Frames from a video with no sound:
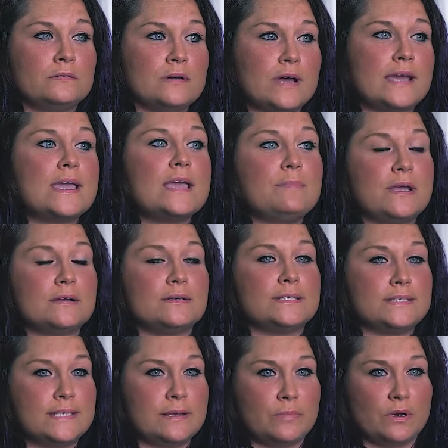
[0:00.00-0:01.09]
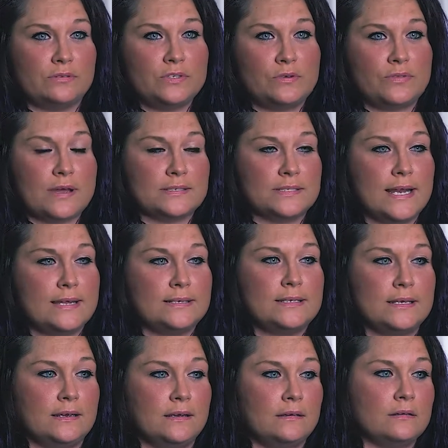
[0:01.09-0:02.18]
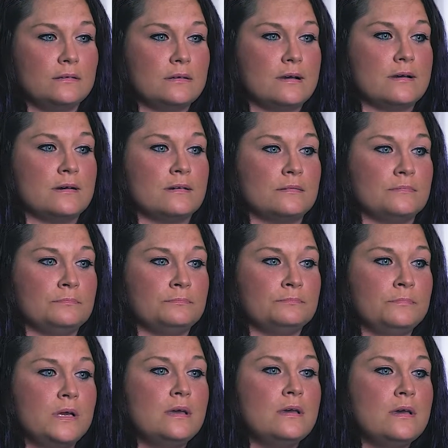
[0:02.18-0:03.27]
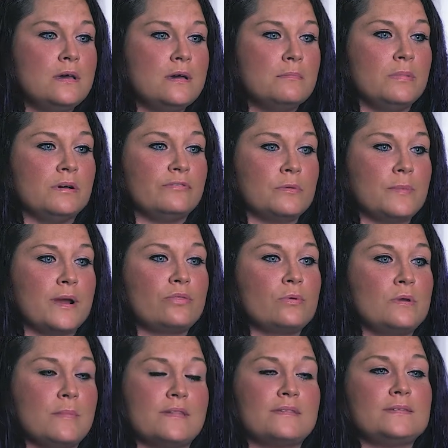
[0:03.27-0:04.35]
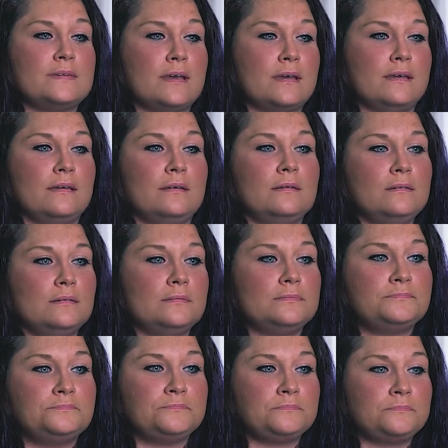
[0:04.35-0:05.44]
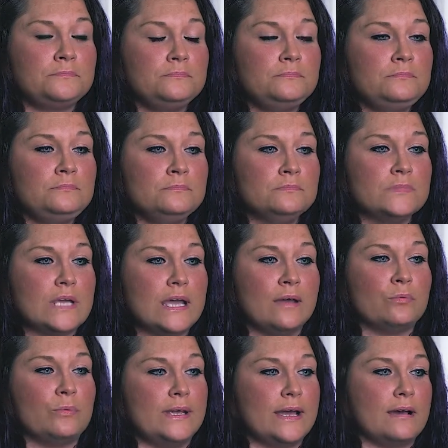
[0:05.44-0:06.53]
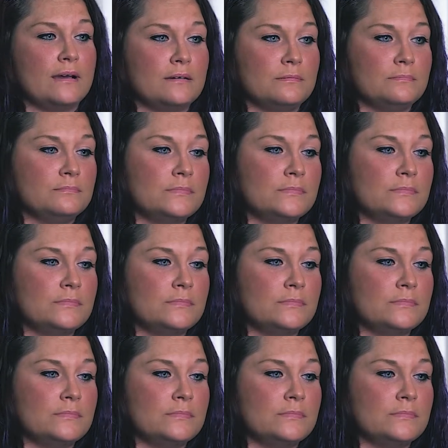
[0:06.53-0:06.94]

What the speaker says: I came here in December of 2018, but for my 3-month stay at rehab,